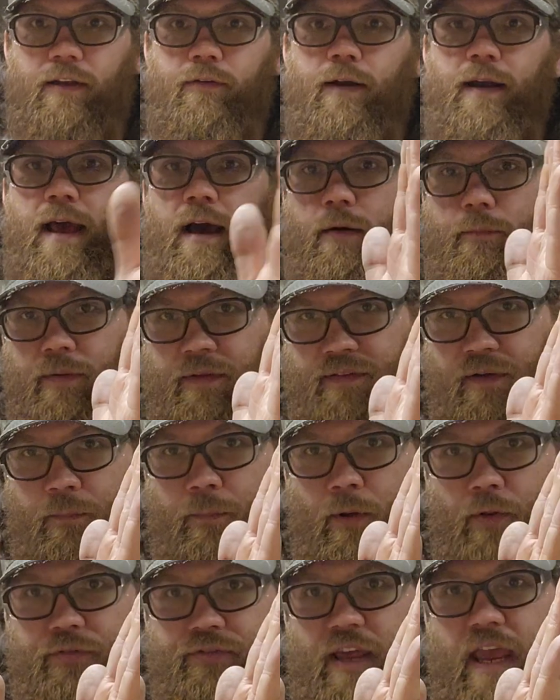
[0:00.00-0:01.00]
right out because they're
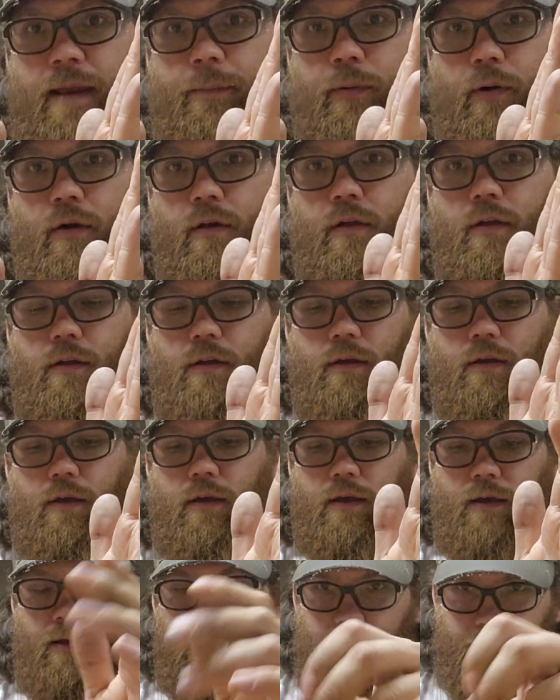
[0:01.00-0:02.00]
both tapered.
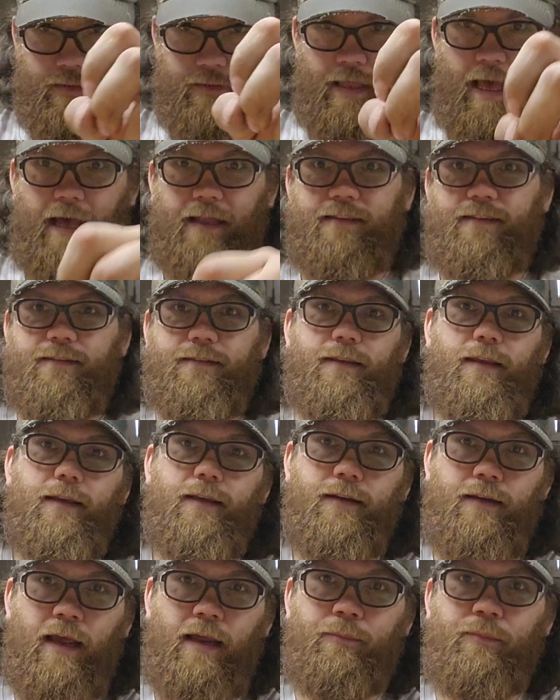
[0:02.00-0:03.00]
That's like
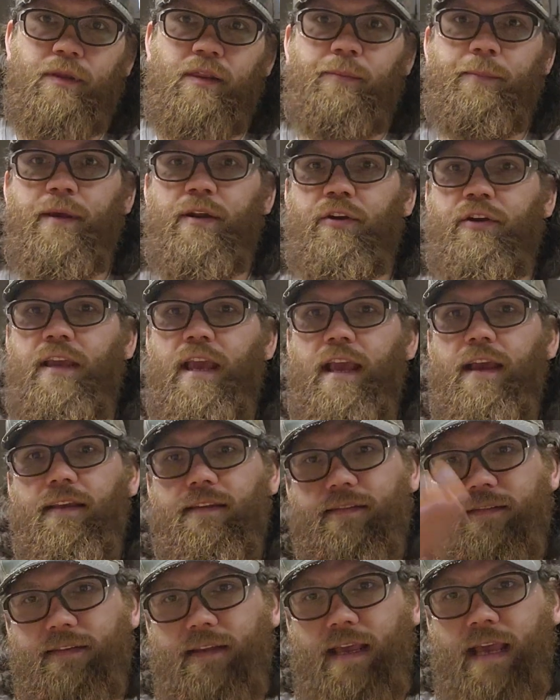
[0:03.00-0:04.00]
a 9mm
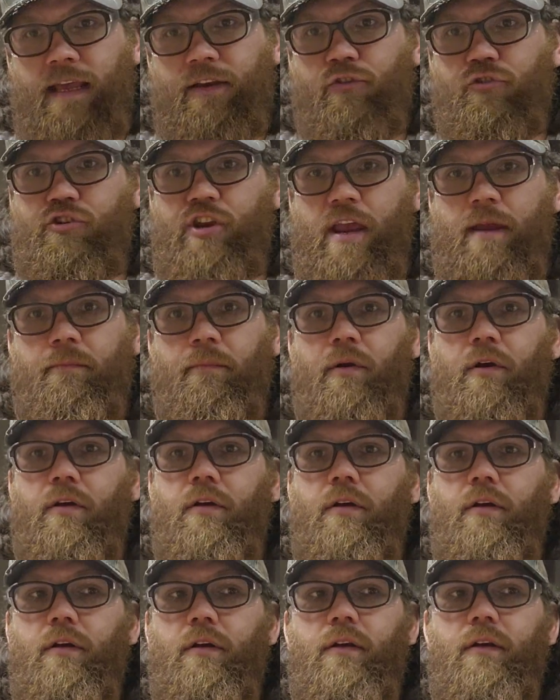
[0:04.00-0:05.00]
case in your chamber.
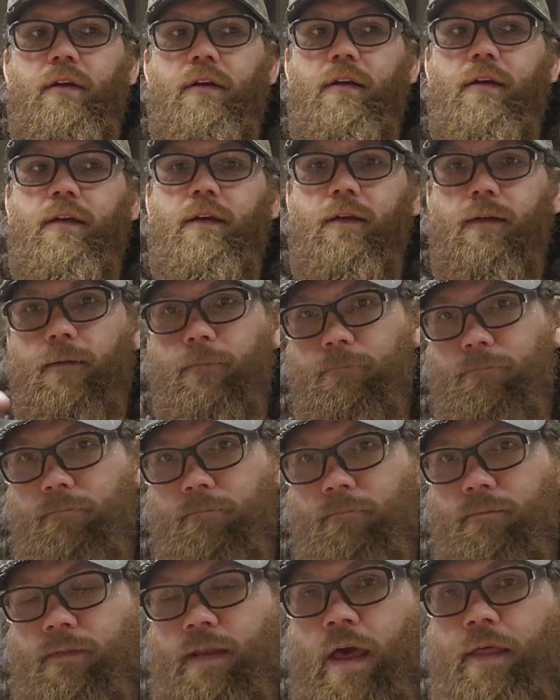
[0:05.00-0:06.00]

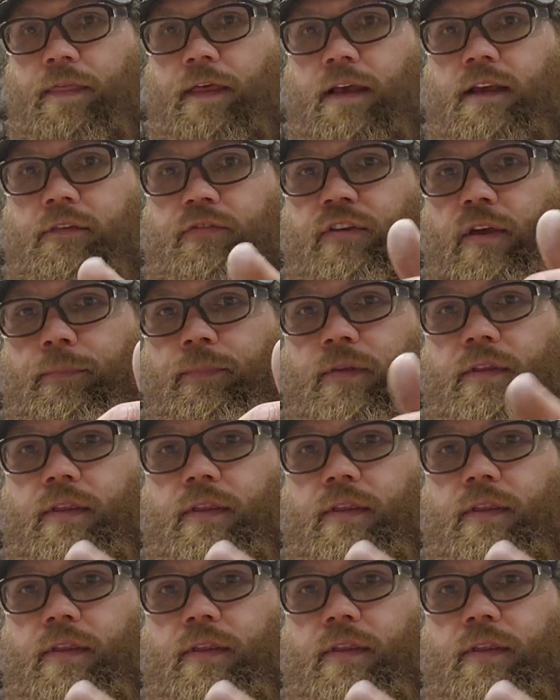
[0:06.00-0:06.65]
Now think of something